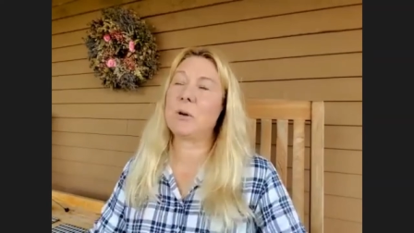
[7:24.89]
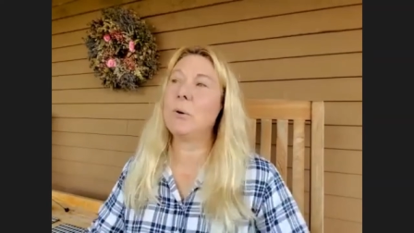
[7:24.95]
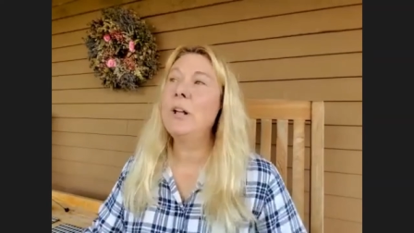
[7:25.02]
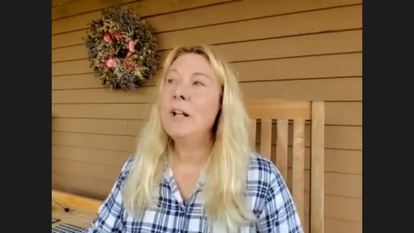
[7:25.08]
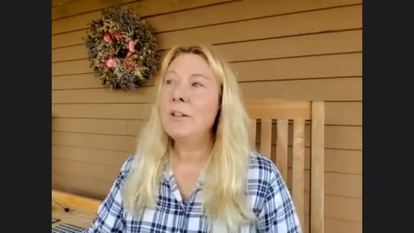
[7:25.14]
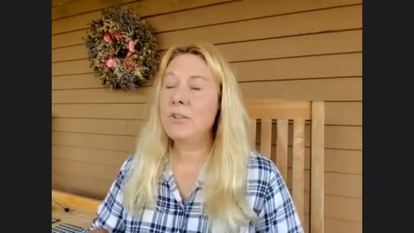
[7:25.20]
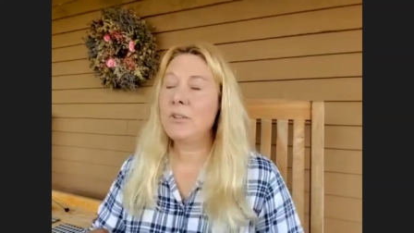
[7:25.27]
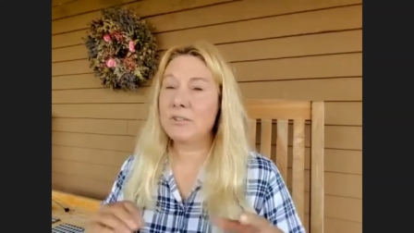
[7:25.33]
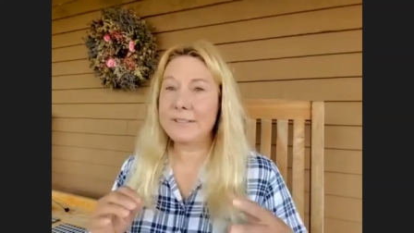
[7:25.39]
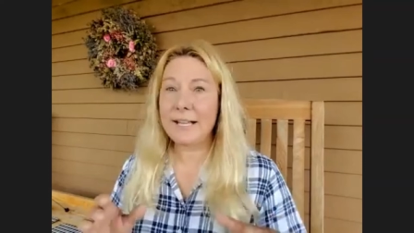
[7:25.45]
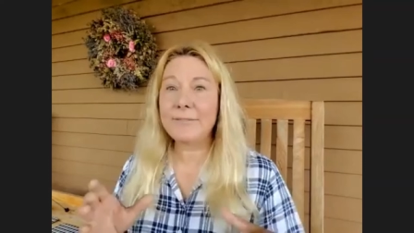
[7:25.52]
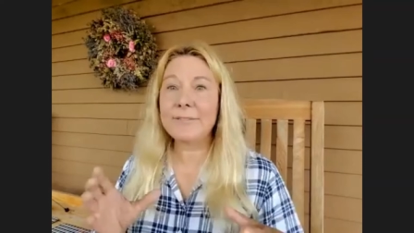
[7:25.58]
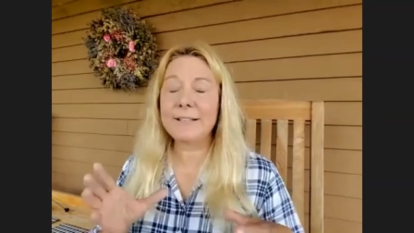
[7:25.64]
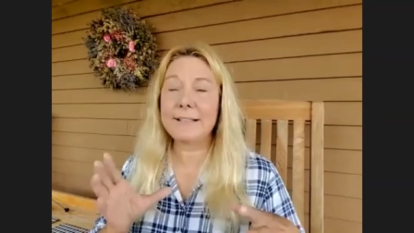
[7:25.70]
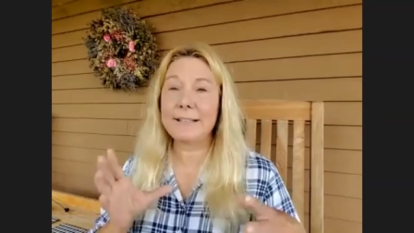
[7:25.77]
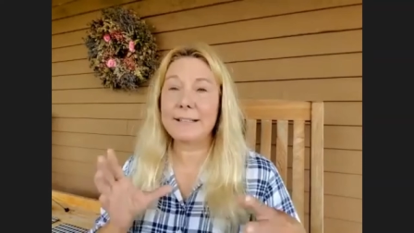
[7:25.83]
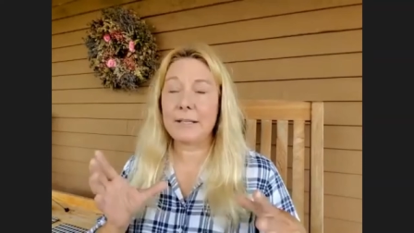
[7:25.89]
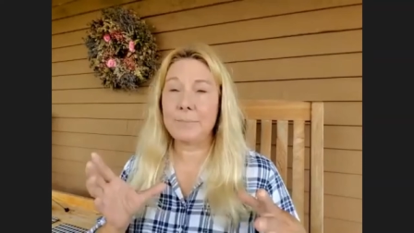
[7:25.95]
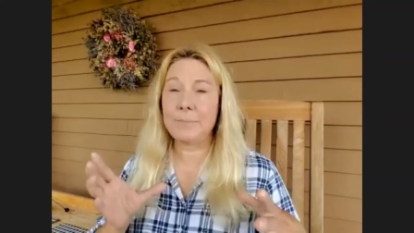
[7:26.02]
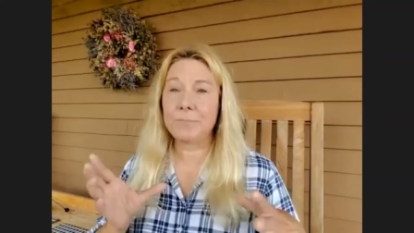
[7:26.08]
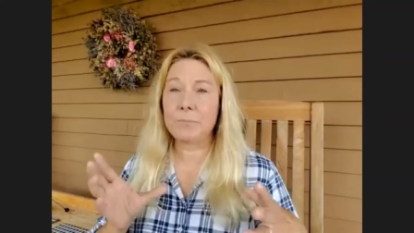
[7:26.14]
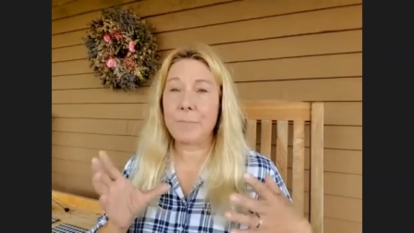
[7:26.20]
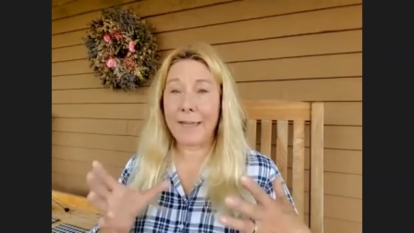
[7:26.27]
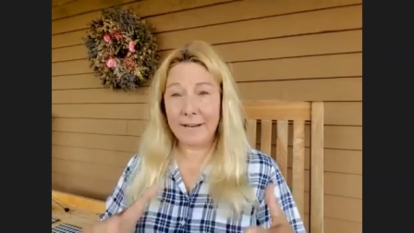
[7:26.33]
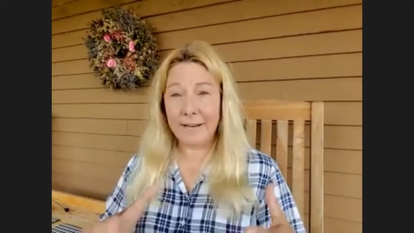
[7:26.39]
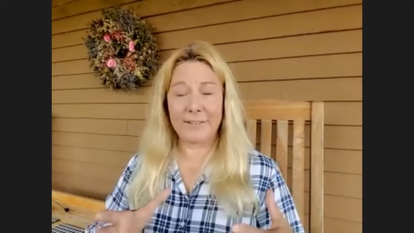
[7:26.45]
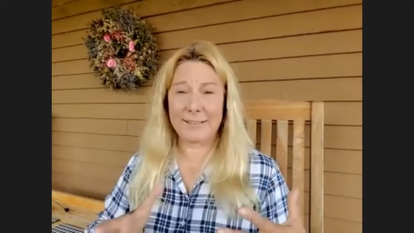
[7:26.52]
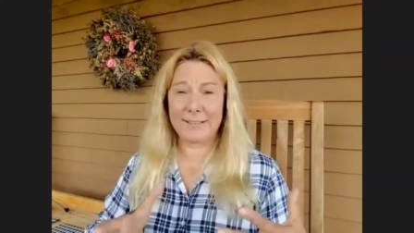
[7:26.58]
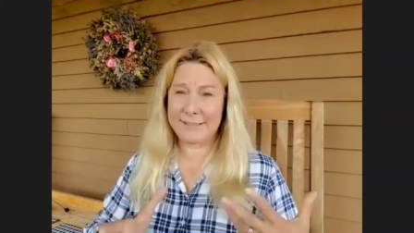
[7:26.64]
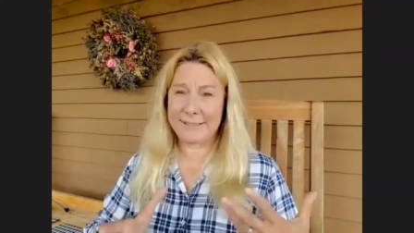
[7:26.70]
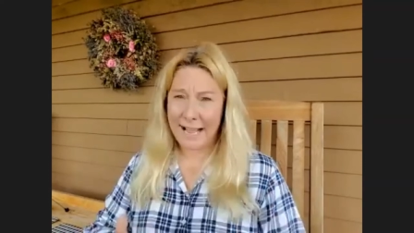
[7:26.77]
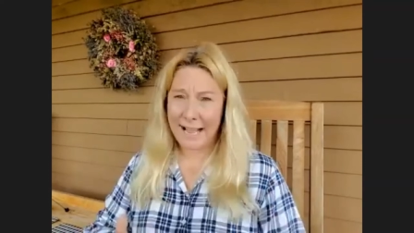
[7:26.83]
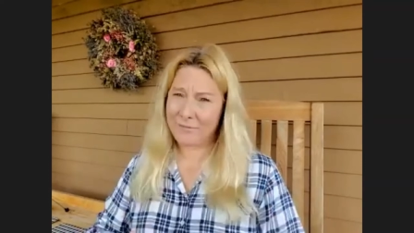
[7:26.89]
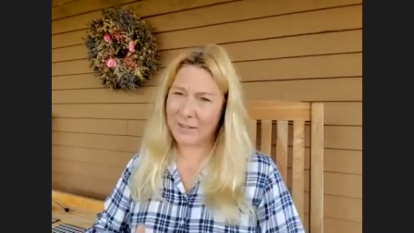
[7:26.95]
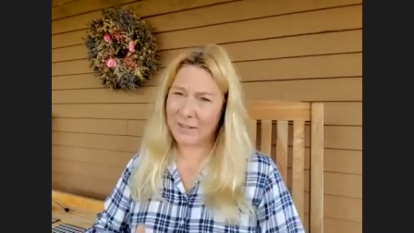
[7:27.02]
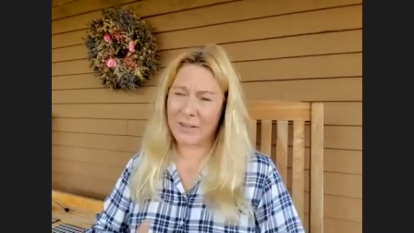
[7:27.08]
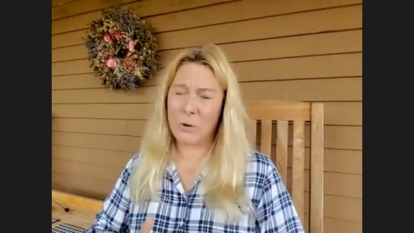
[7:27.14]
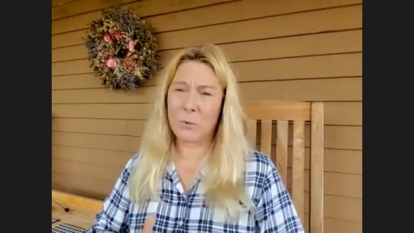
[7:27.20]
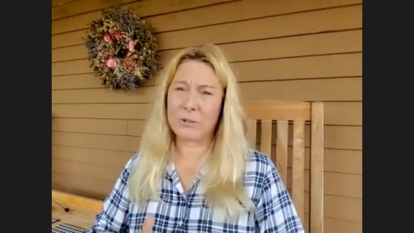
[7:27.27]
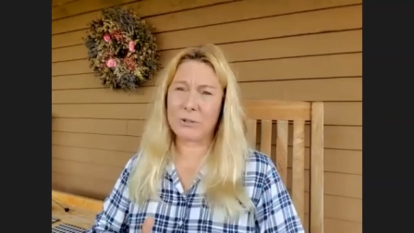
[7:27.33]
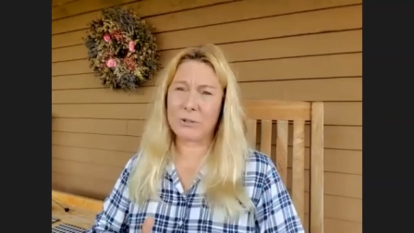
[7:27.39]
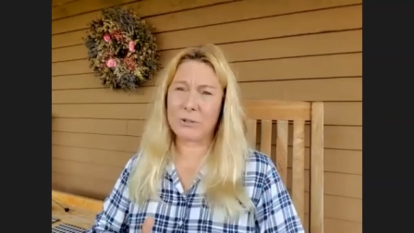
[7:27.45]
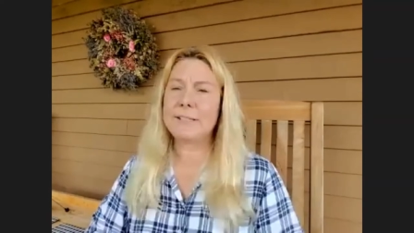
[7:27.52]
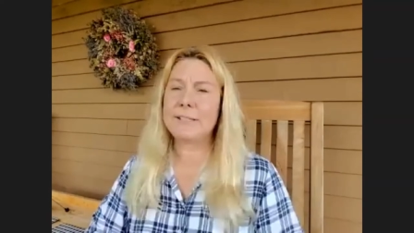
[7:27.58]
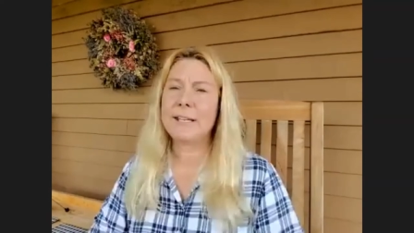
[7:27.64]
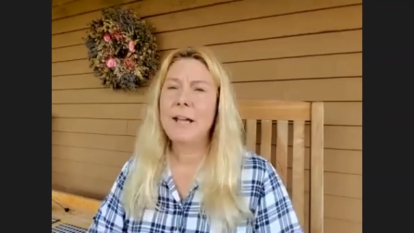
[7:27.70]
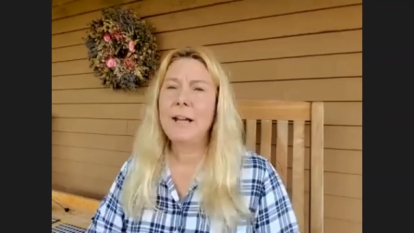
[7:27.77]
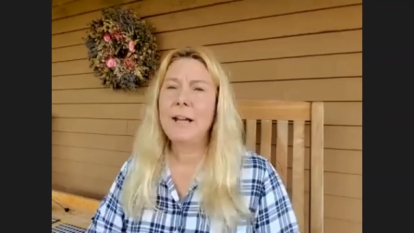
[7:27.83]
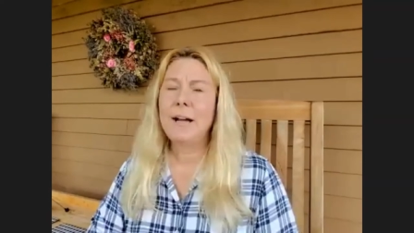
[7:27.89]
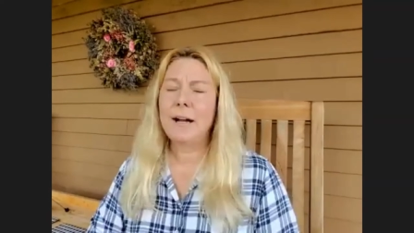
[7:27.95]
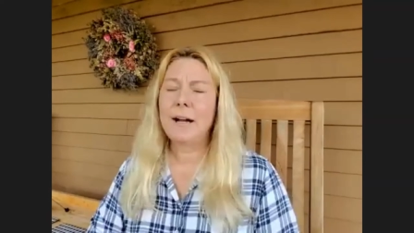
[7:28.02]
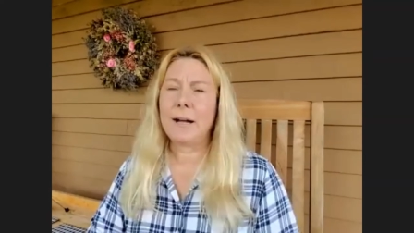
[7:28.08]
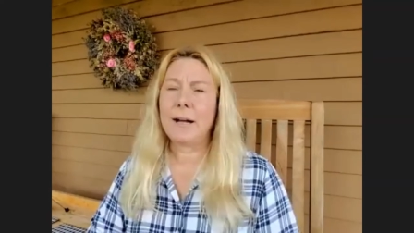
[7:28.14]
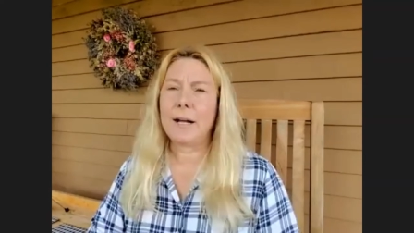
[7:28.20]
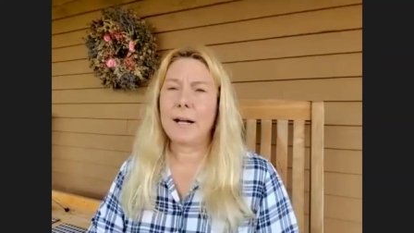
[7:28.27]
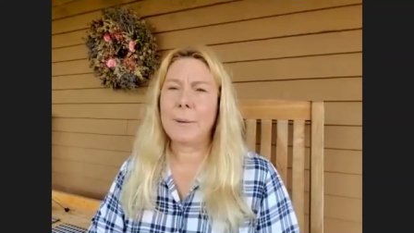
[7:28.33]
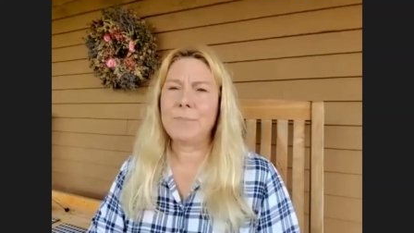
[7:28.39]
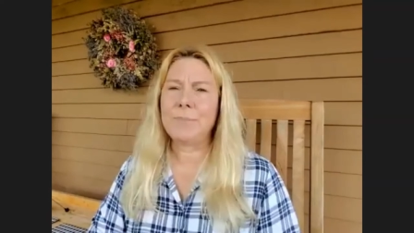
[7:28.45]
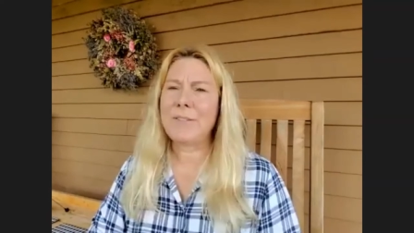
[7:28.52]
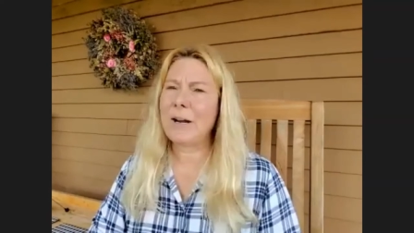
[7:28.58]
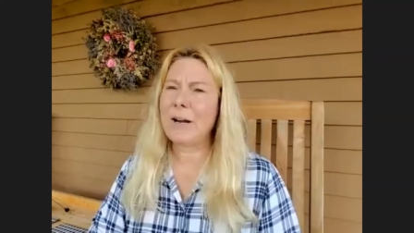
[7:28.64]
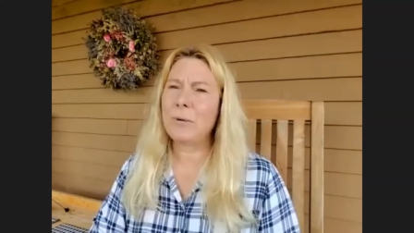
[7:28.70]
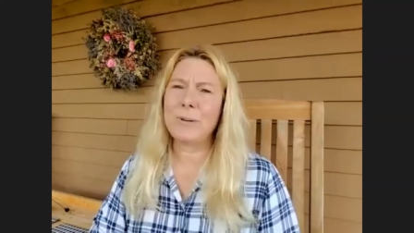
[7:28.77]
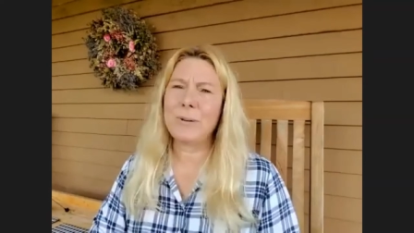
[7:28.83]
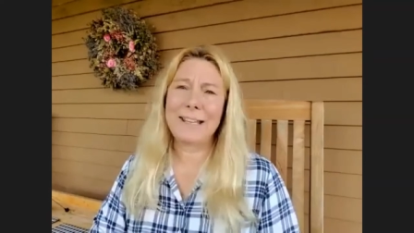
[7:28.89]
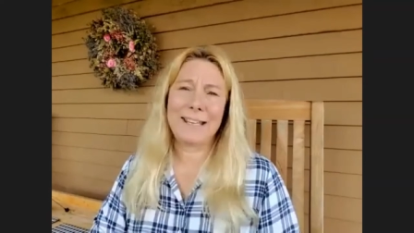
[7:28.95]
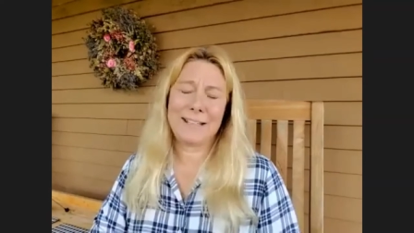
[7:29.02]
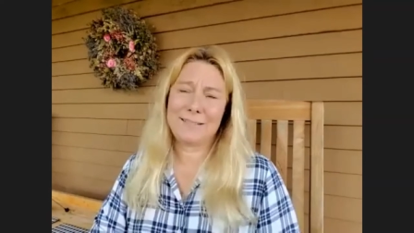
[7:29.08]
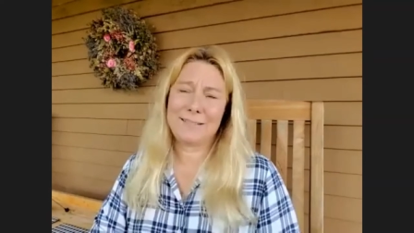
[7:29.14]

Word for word: So there's definitely benefits to having the older hens and keeping them around.